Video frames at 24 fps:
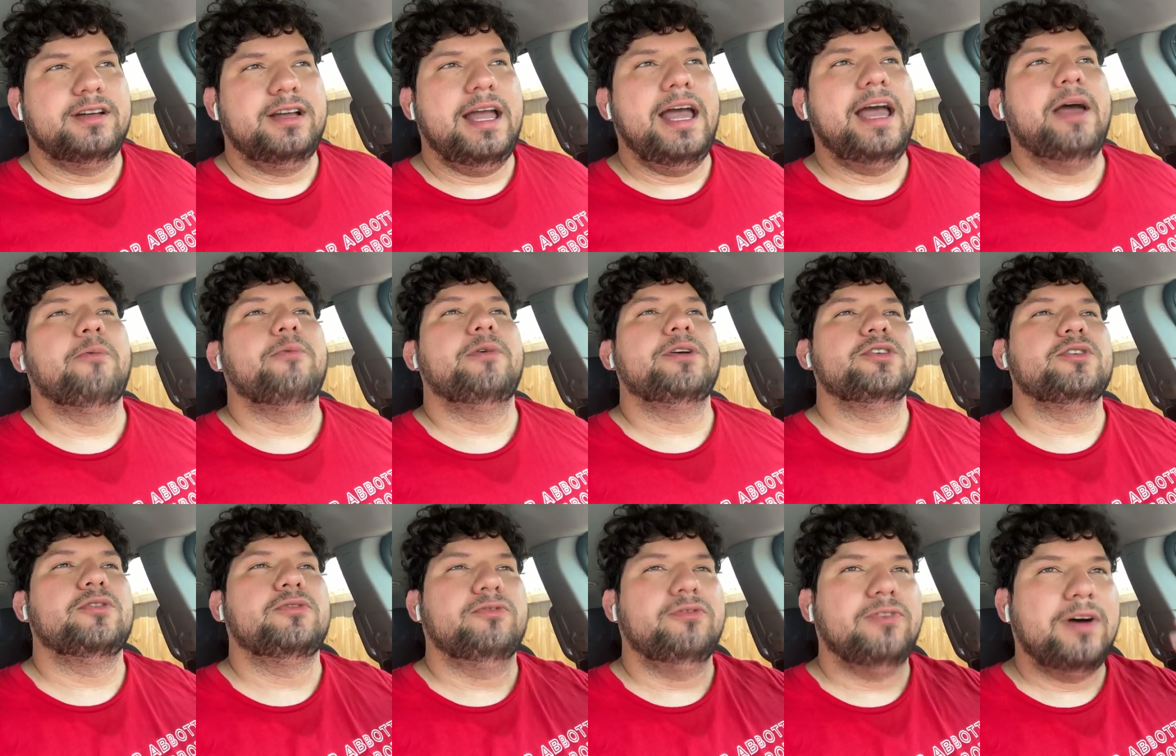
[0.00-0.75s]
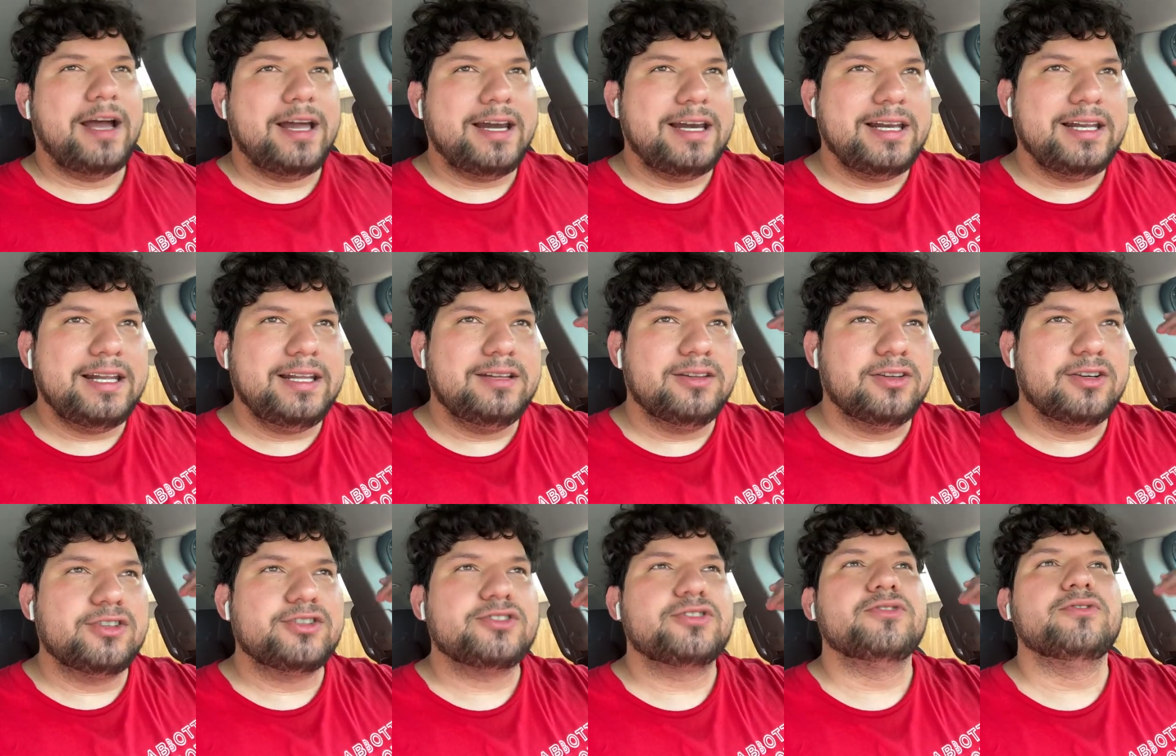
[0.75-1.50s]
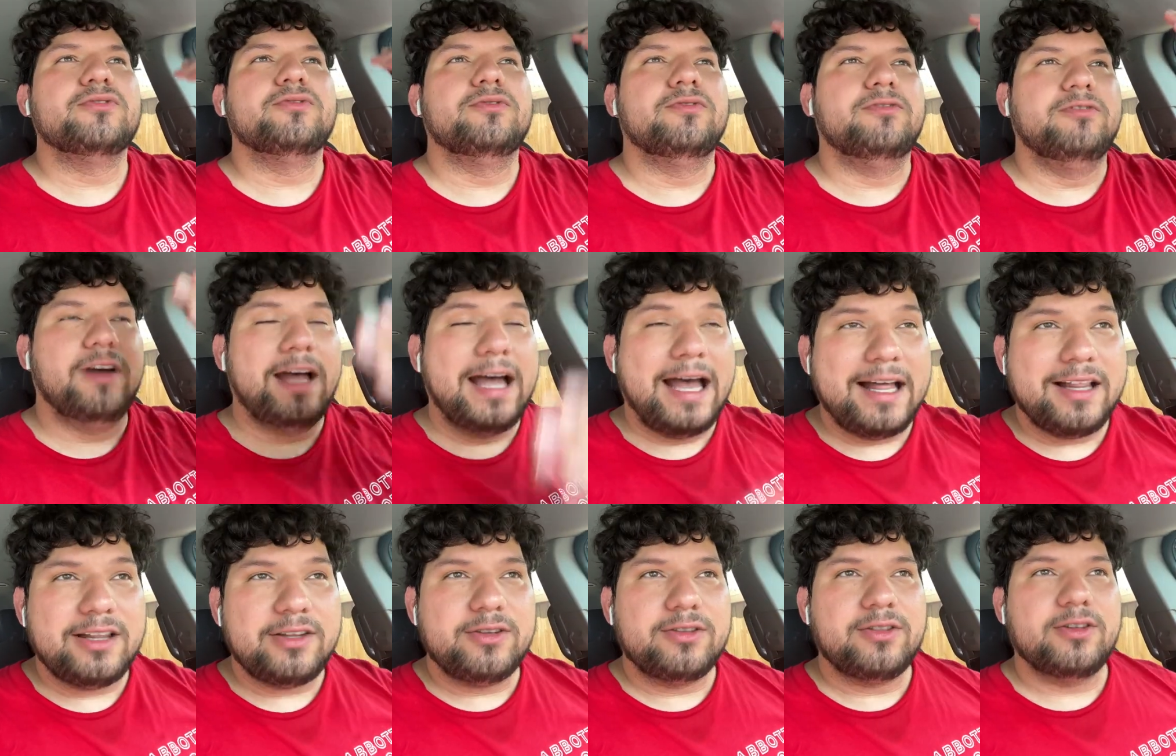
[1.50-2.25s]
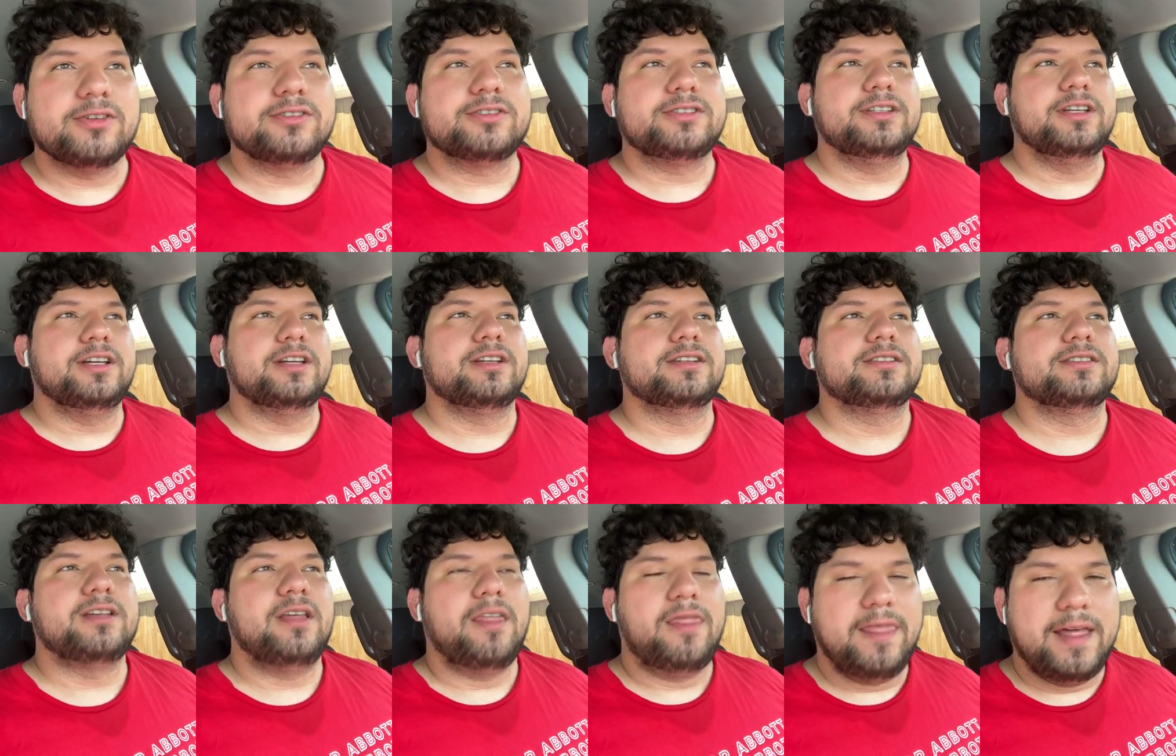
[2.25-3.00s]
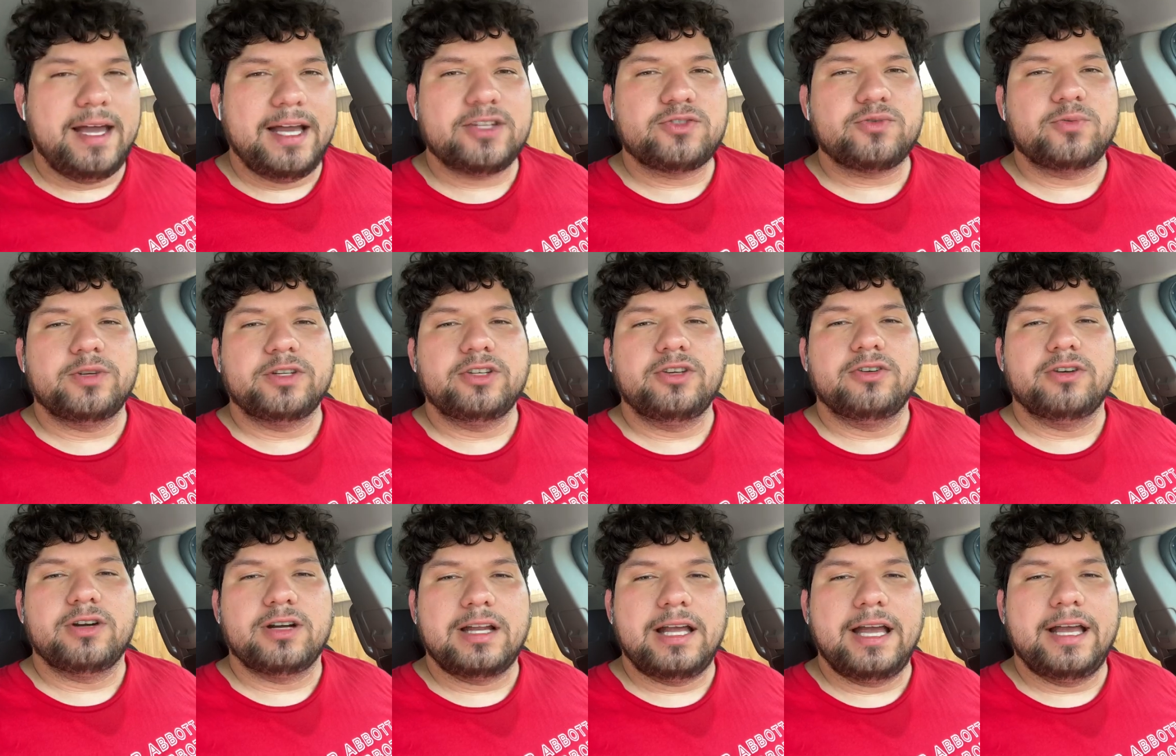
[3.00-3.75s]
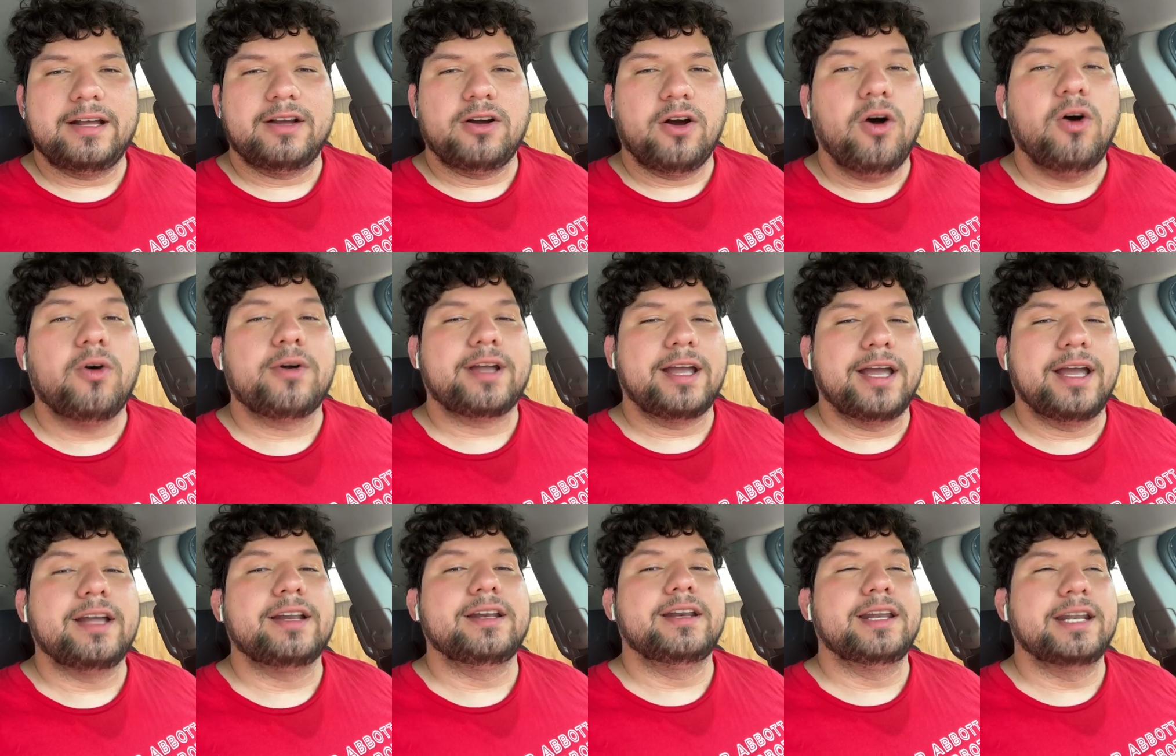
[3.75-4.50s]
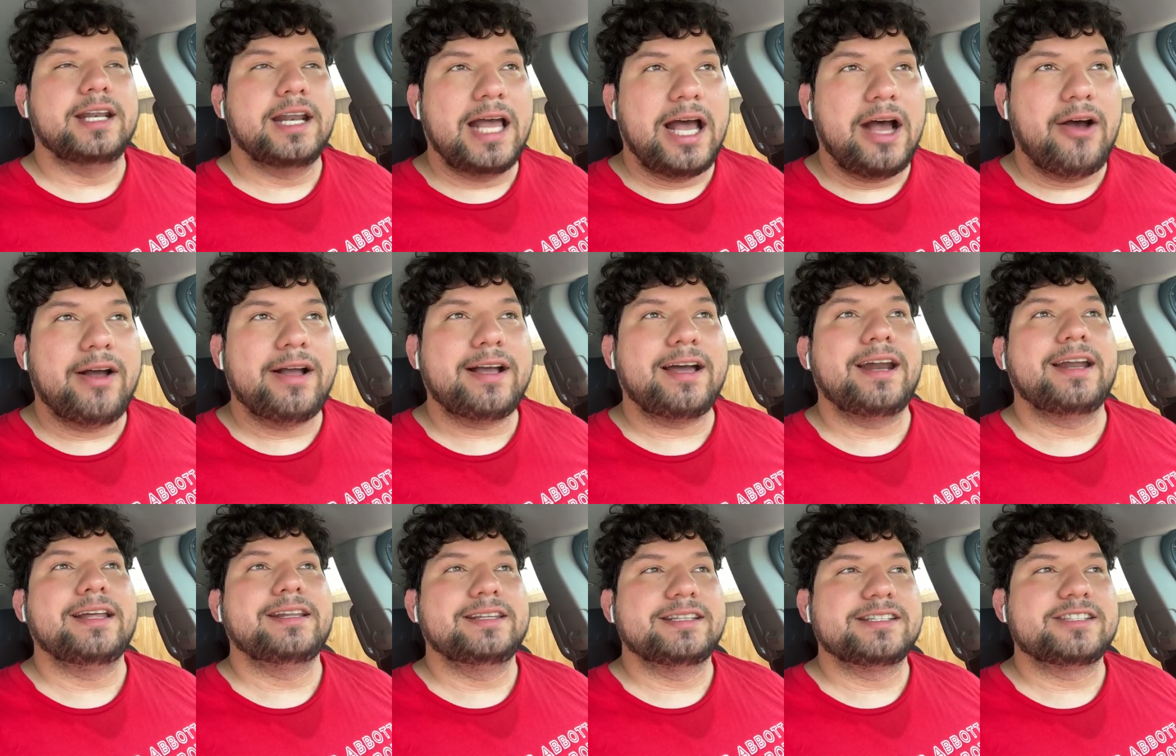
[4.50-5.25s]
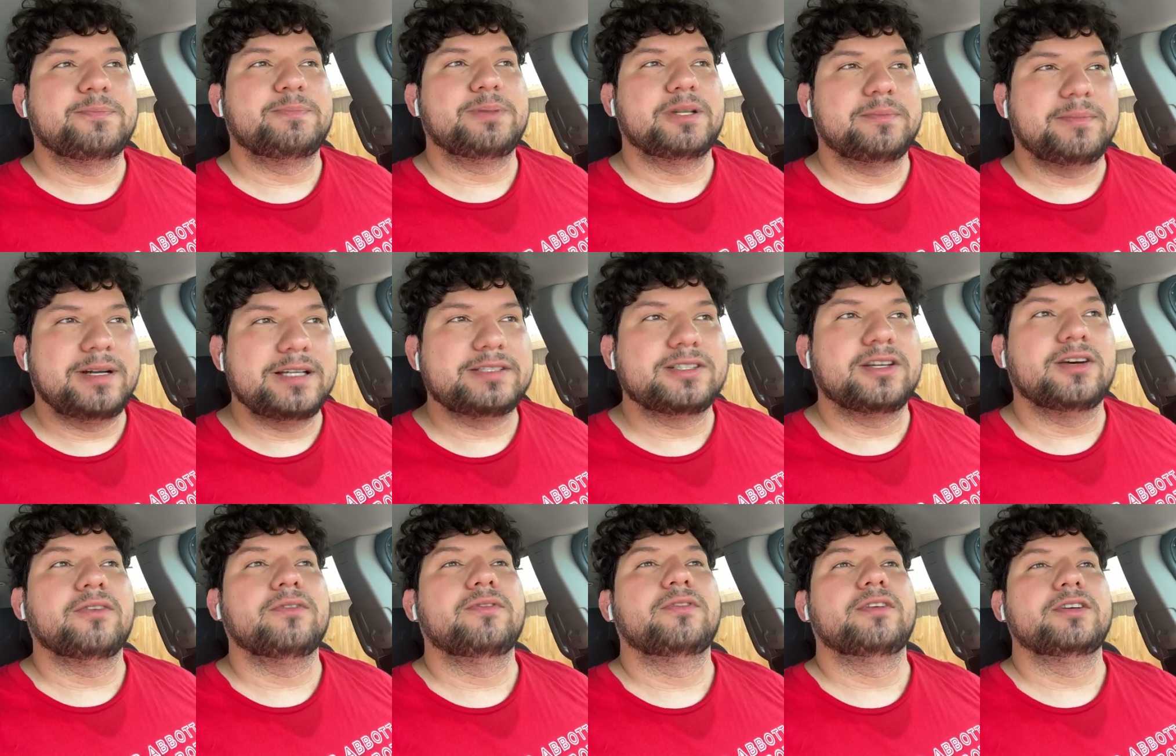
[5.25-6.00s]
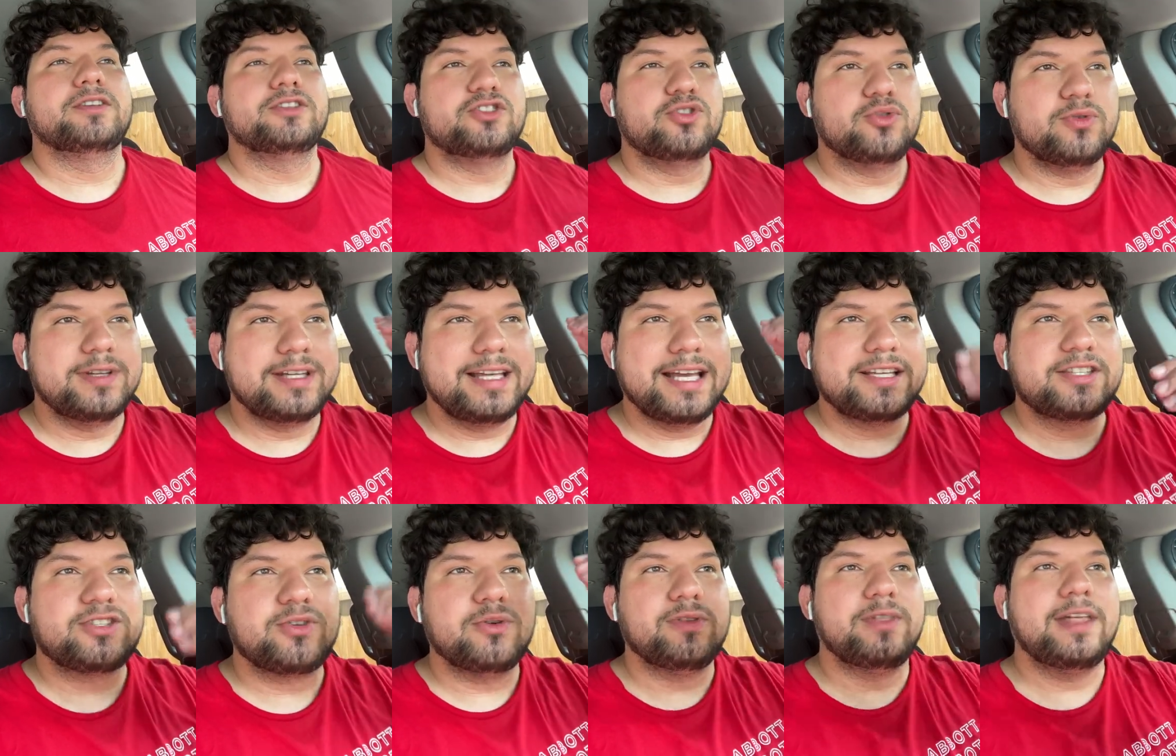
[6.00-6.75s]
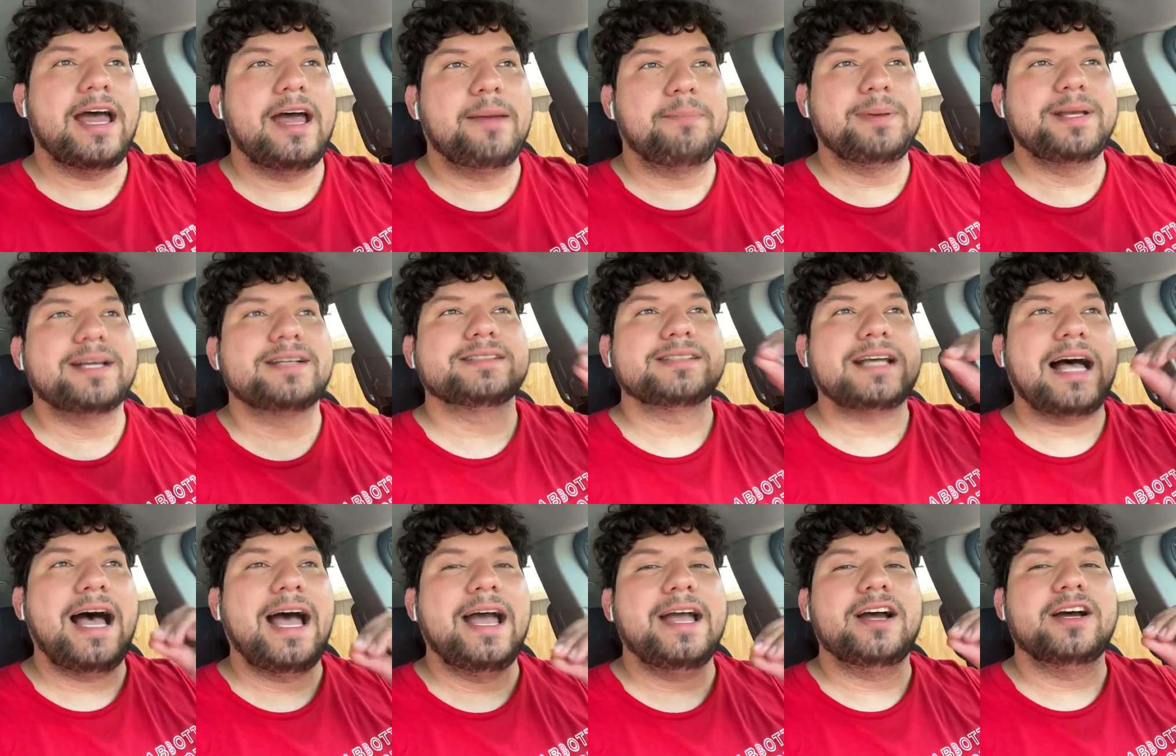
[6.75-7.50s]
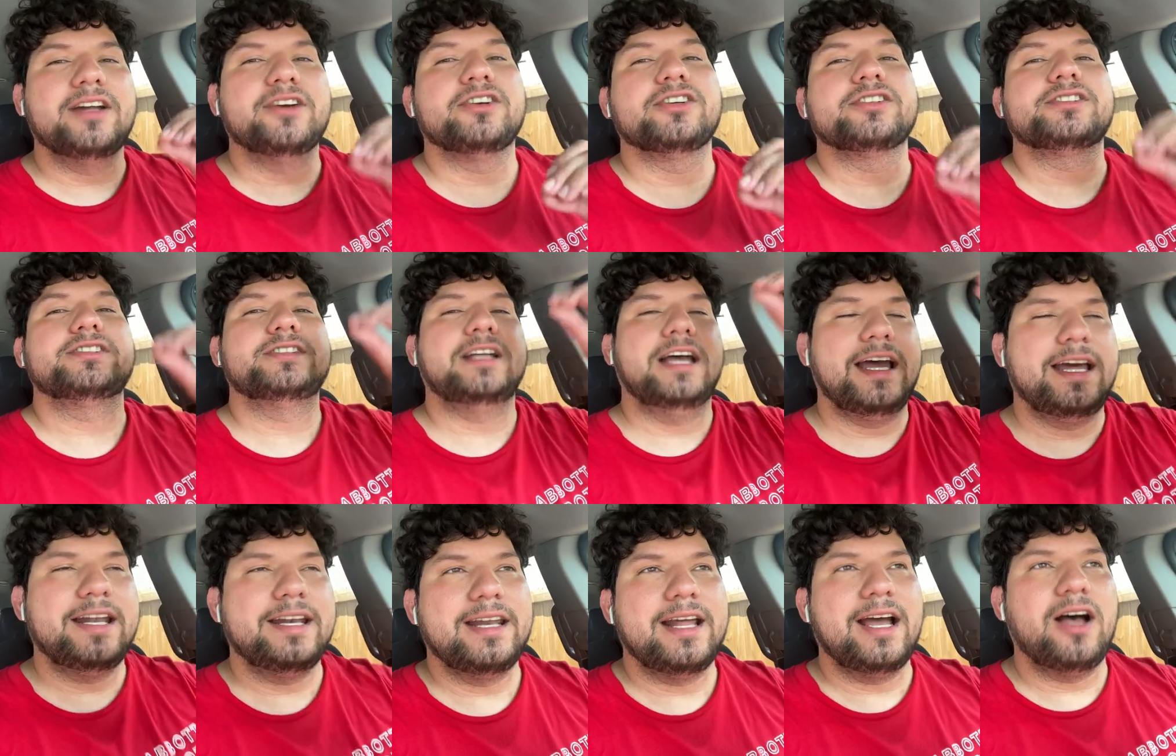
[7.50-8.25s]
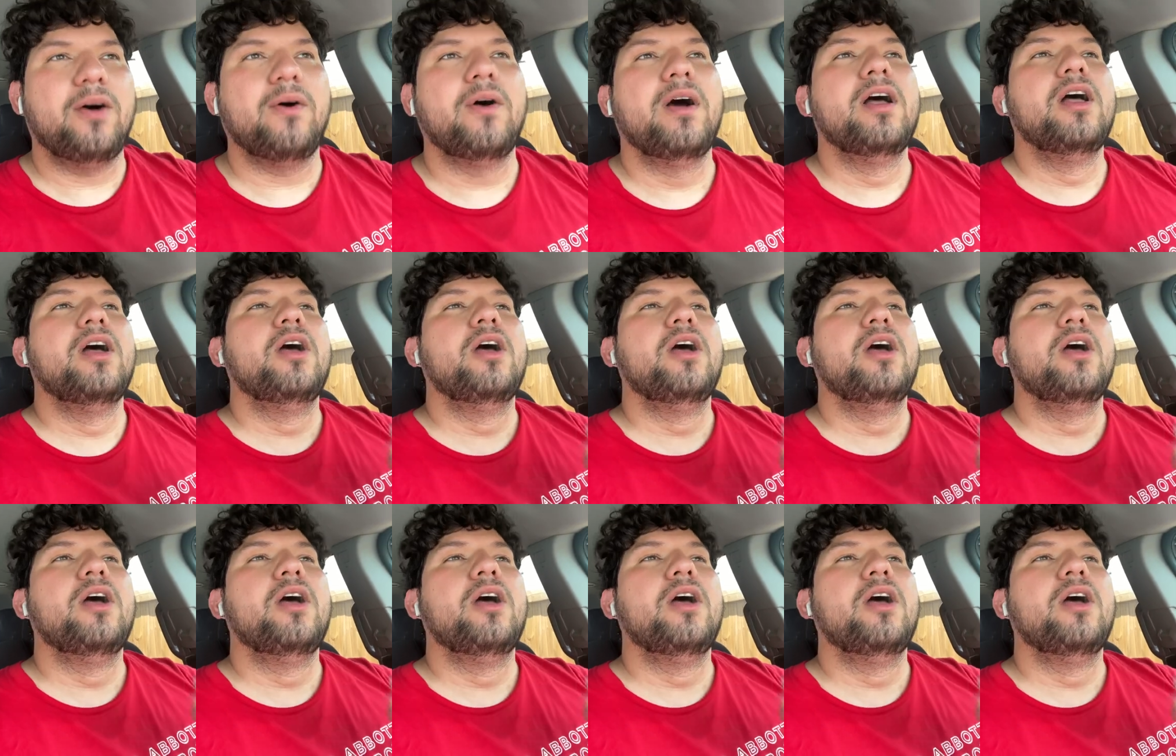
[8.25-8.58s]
And when you finally learn to value those things, that's when you're like, okay, now I gotta discipline myself to get to that, because I understand now